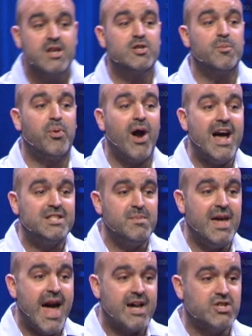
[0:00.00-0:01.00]
surprise
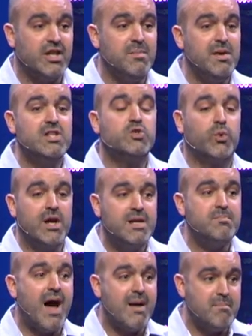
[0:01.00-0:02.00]
me actually means
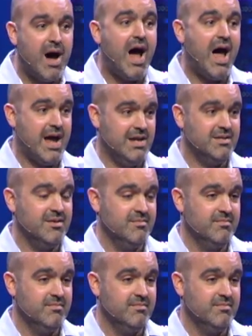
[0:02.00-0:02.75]
read my mind.